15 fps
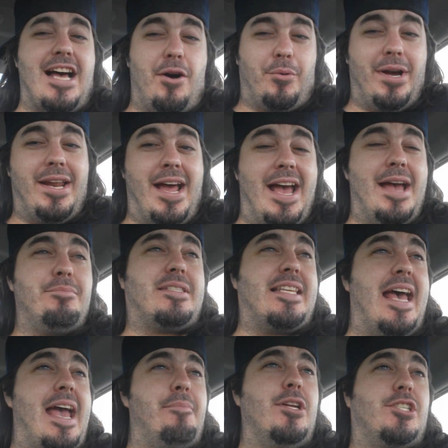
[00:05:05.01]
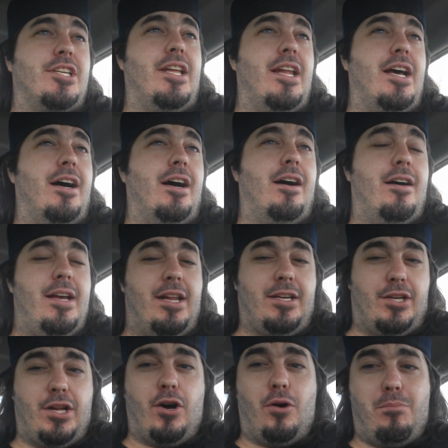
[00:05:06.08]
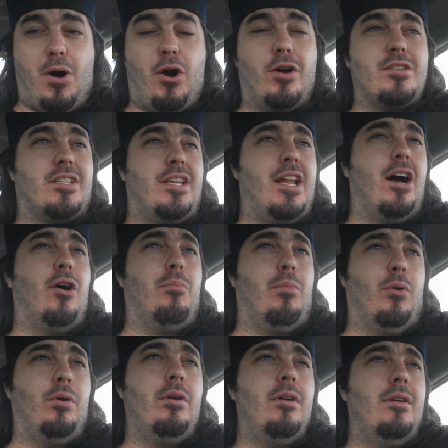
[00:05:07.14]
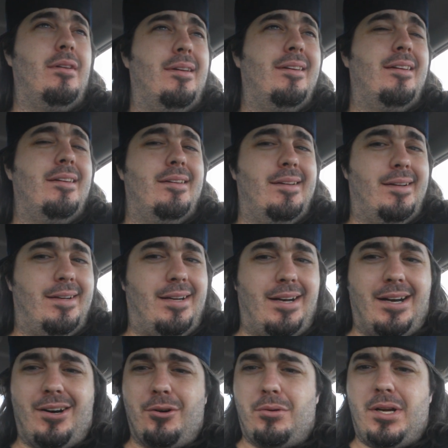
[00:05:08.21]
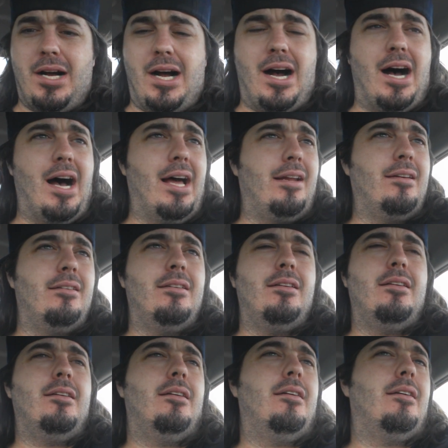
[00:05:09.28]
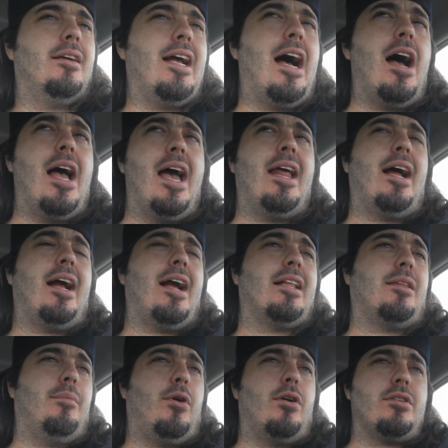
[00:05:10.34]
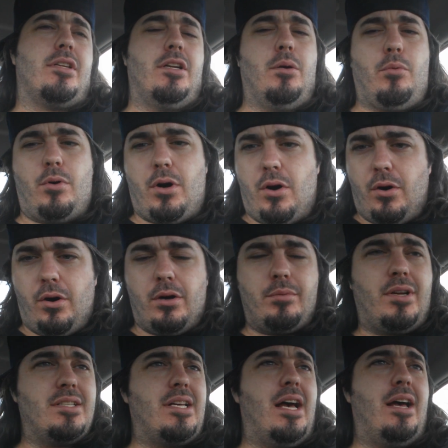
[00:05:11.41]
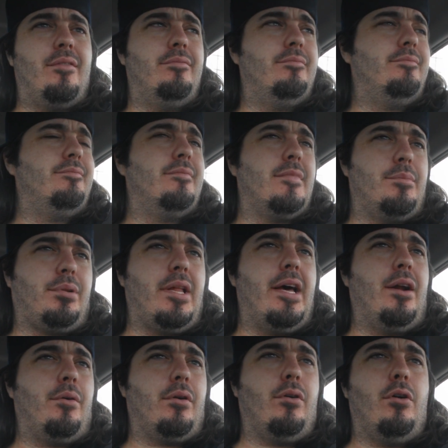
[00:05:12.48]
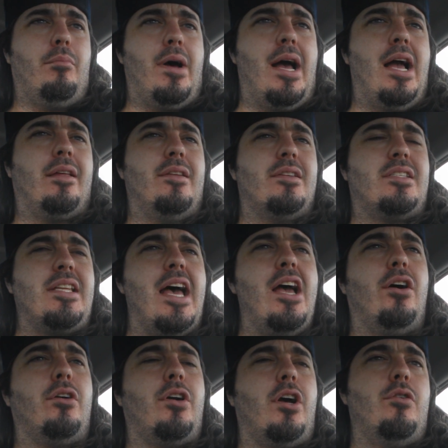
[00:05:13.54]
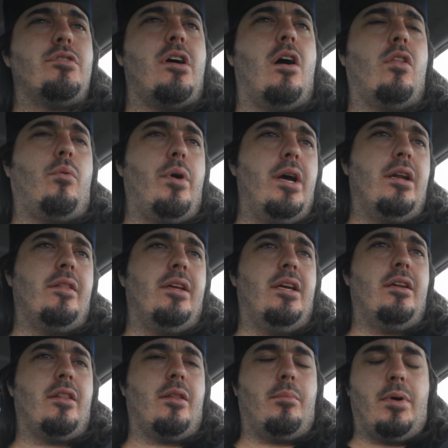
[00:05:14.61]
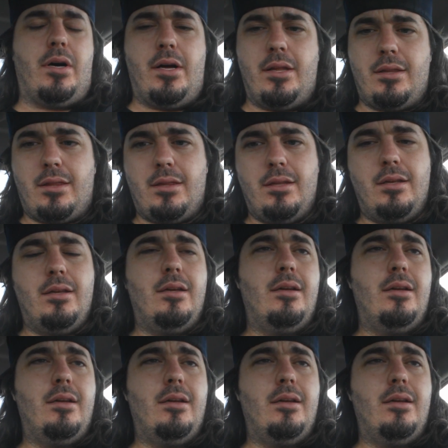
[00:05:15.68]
I went ham sandwich in uh in good old Barnes and Noble. Oh God. Got and I got the Barnes and Noble card because I plan on going back. The sale goes all the way to the end of the month.